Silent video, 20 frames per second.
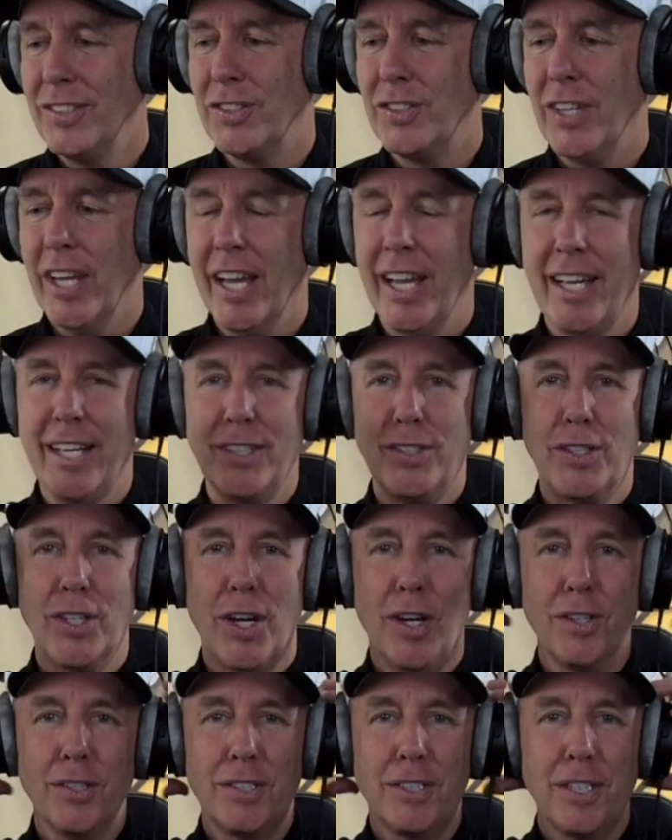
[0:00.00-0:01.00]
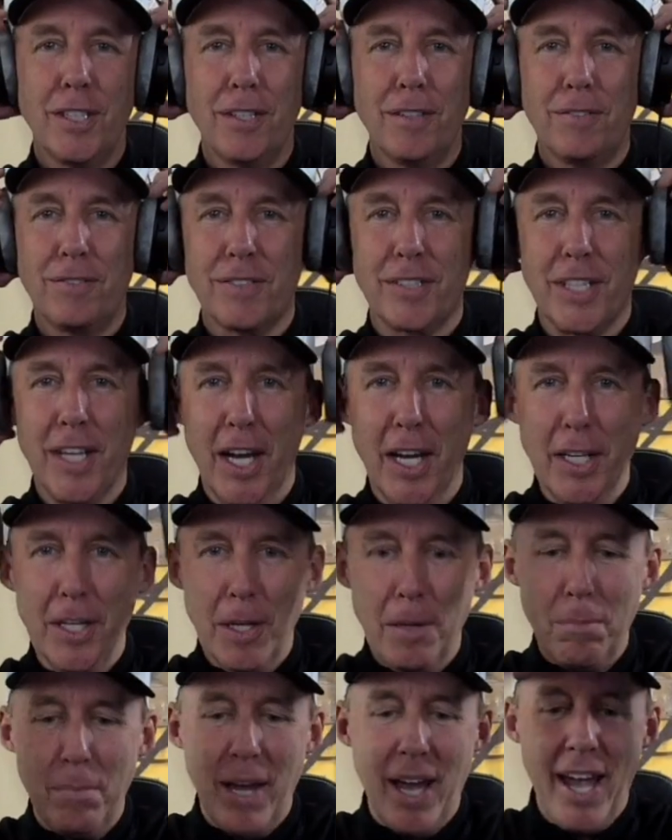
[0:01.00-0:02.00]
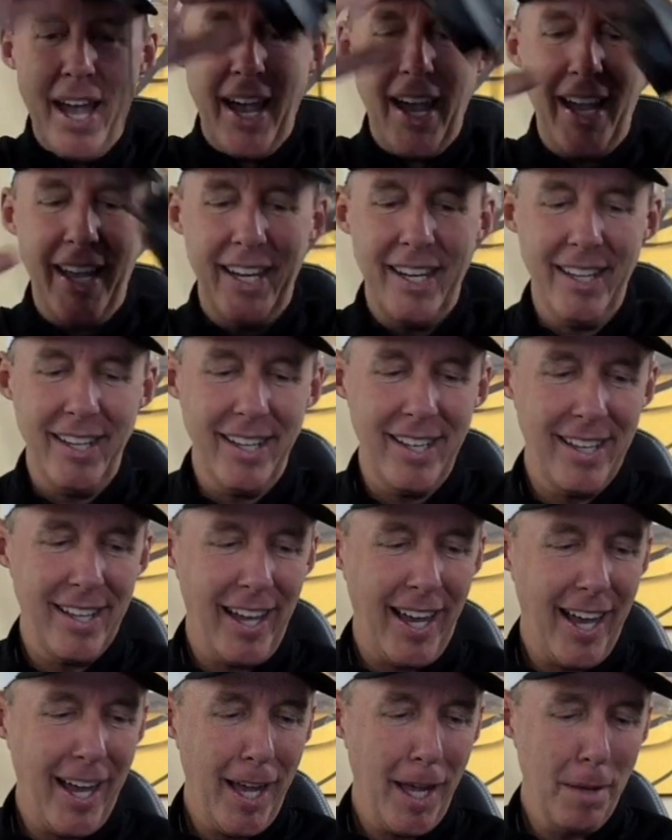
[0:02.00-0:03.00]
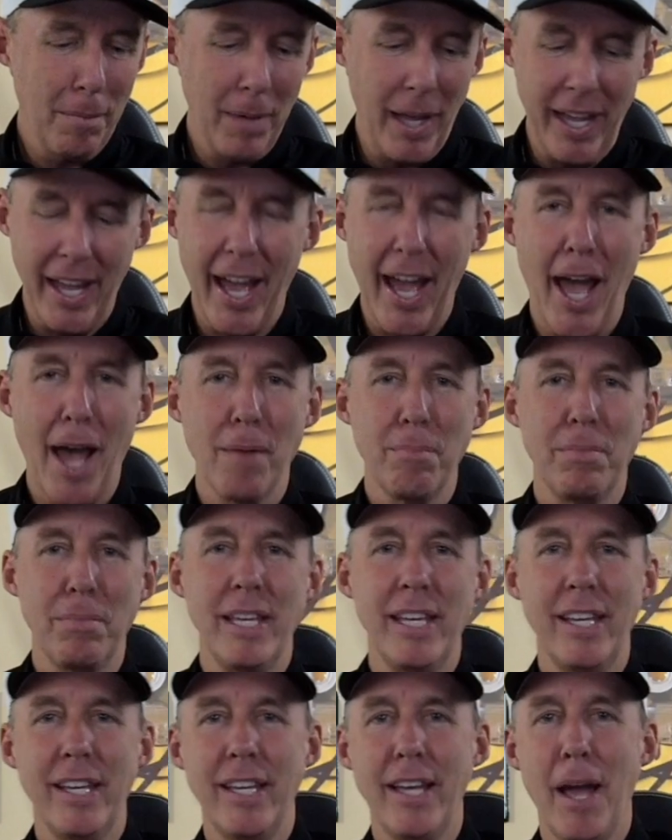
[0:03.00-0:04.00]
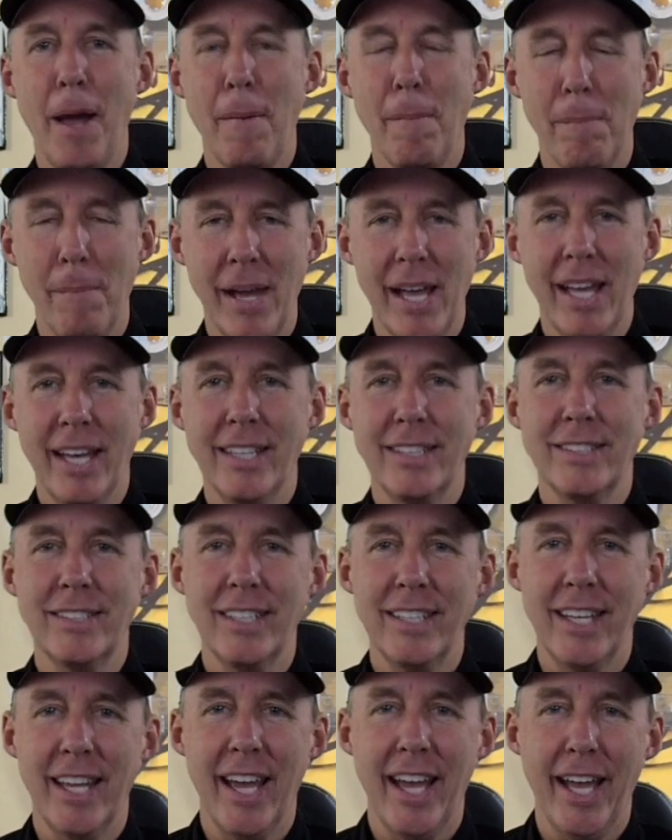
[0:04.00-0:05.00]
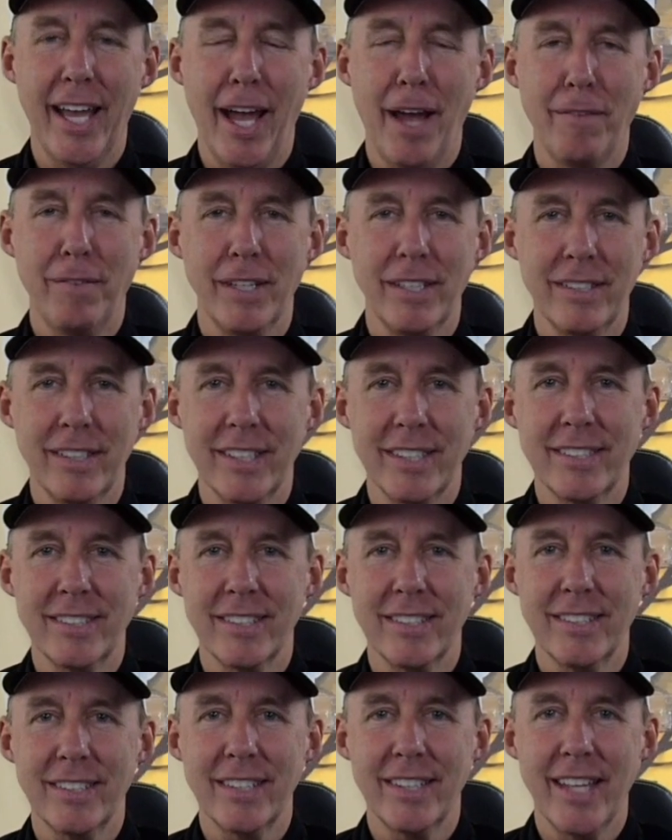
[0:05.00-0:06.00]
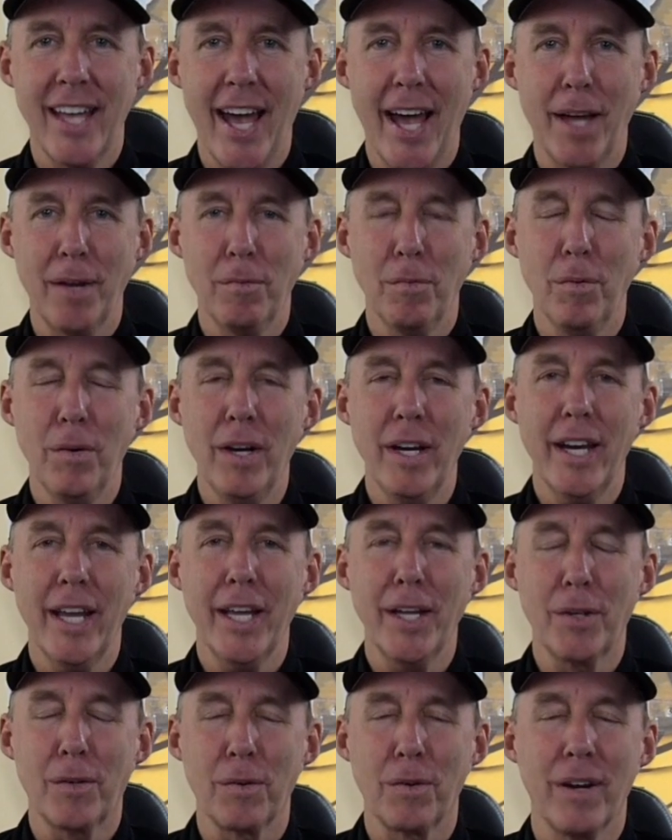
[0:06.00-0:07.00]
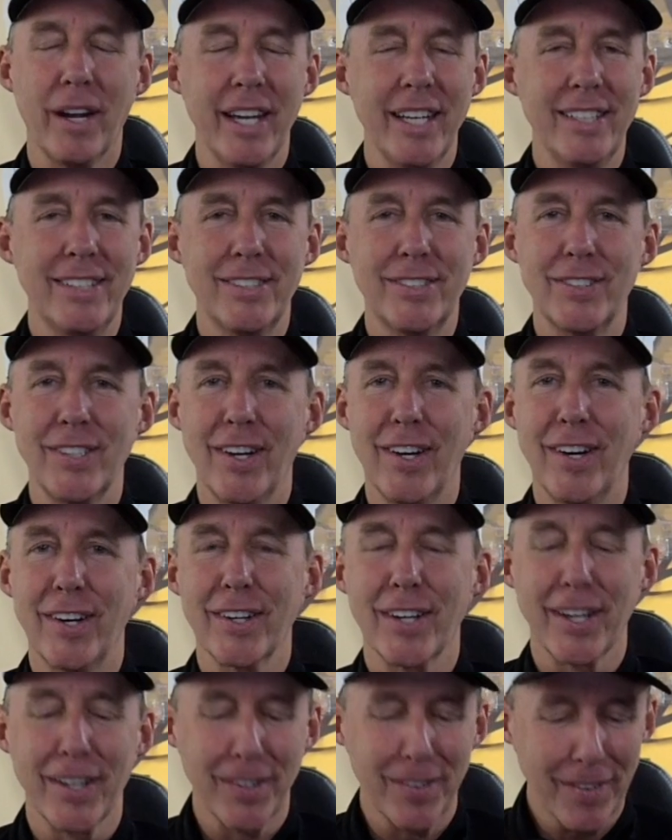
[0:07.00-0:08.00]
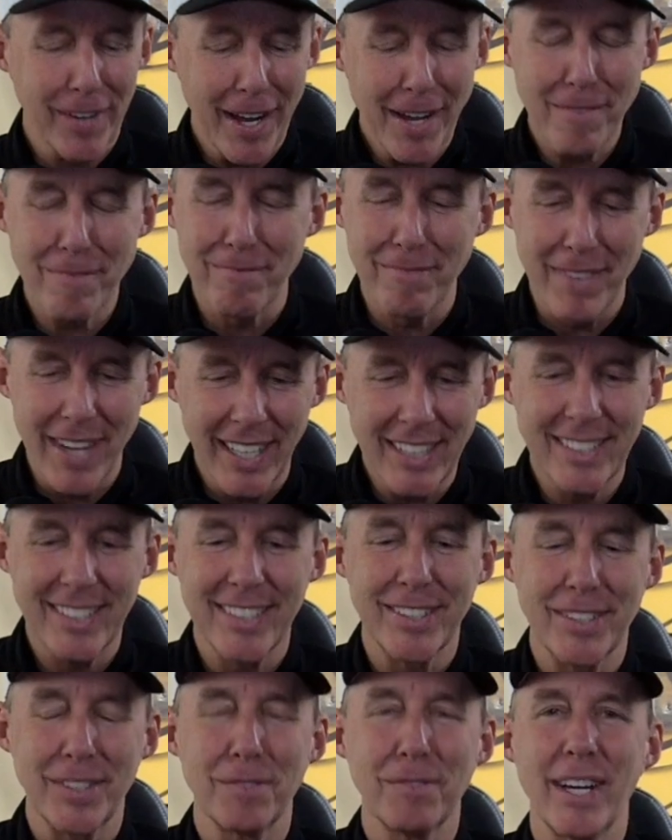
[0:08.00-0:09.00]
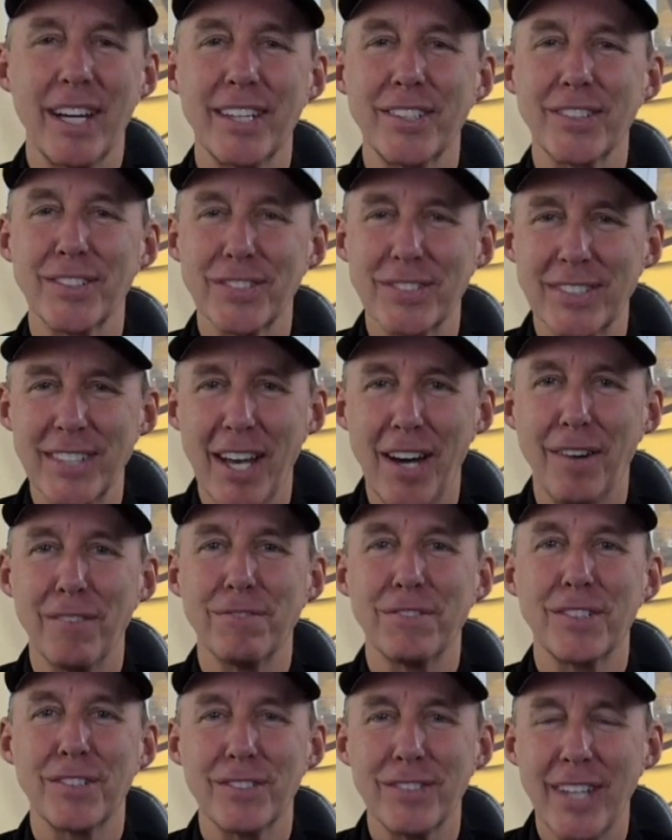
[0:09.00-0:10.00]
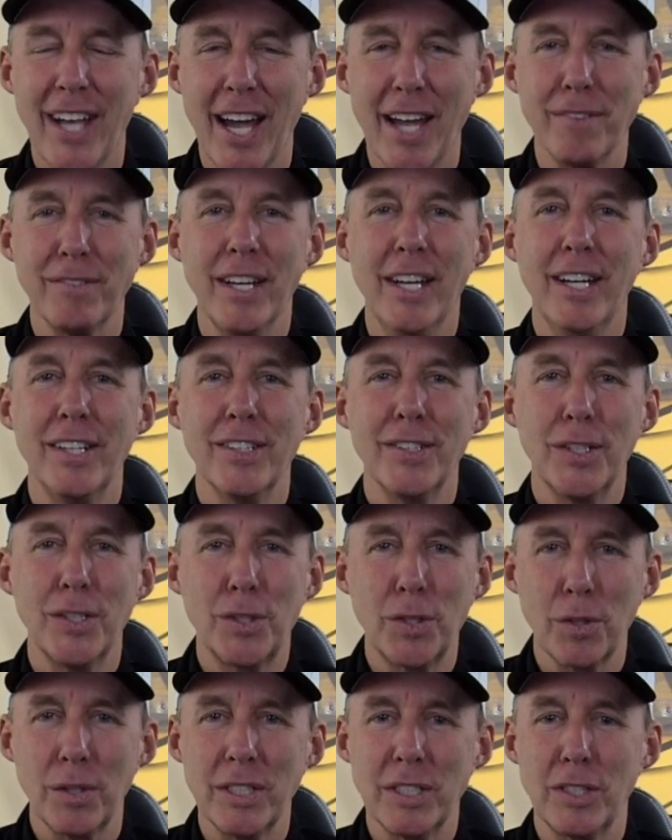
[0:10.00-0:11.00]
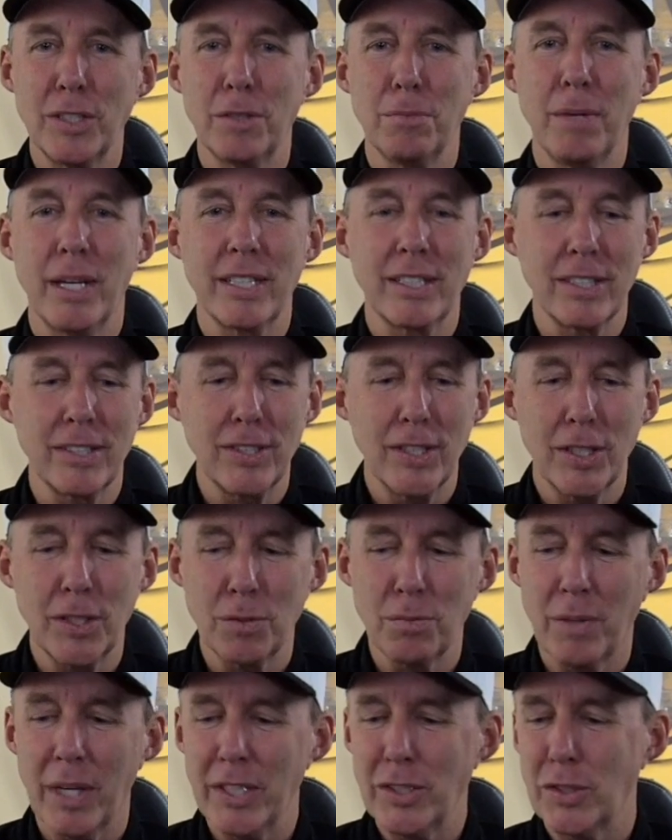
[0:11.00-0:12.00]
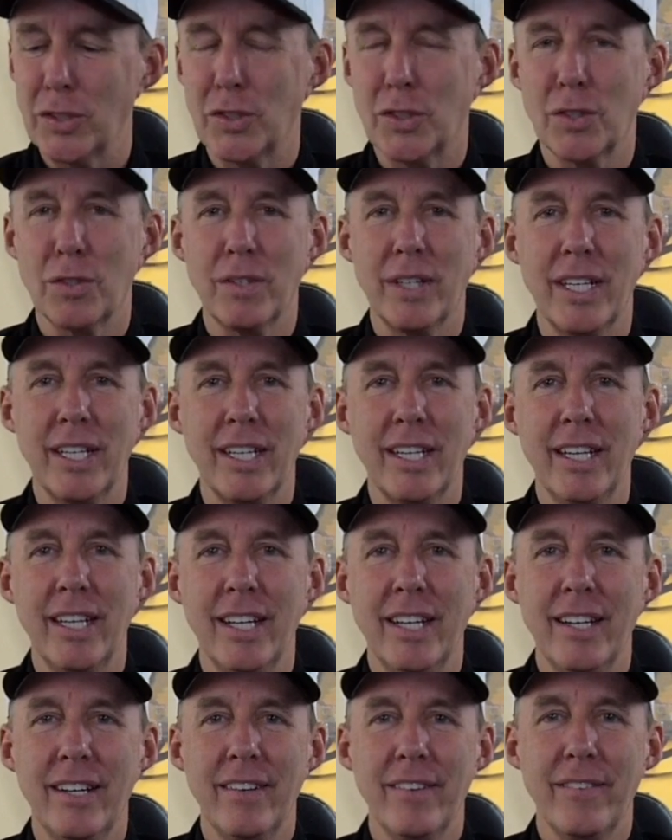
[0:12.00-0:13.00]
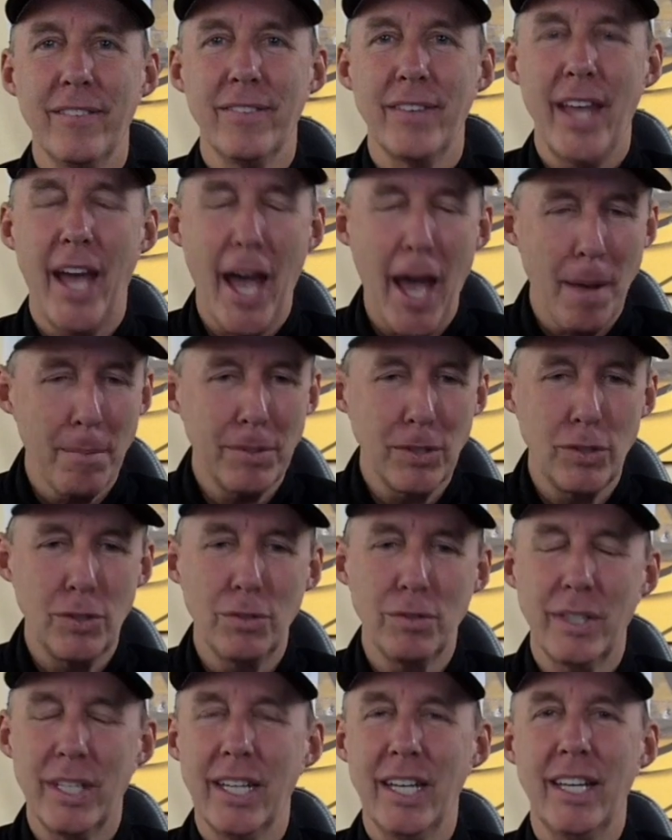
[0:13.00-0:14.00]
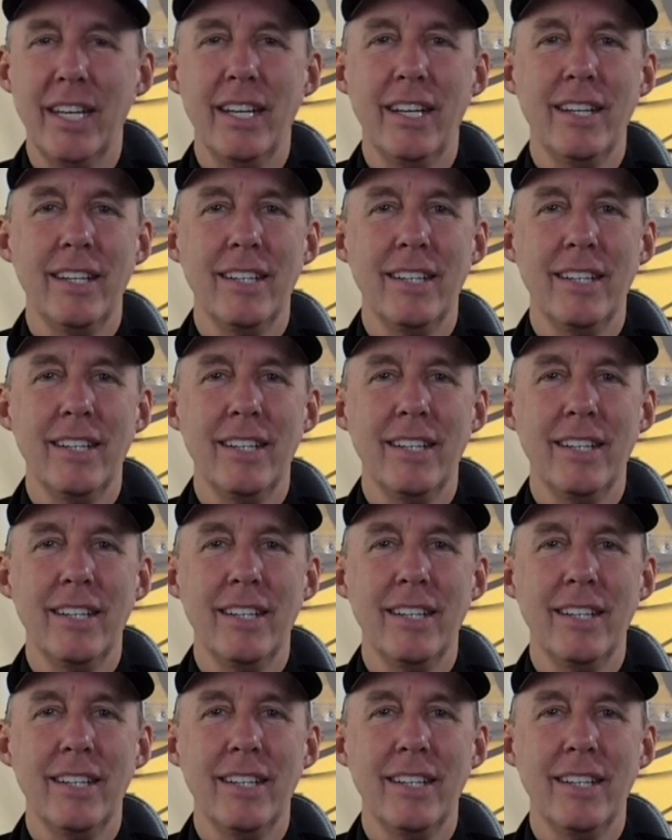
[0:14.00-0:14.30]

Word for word: Jay Joseph, Gundabad, I am a happy man today having listened to that. What a great song, a great message about yourself, your life, the choices you make, the situations you're in, the habits you get,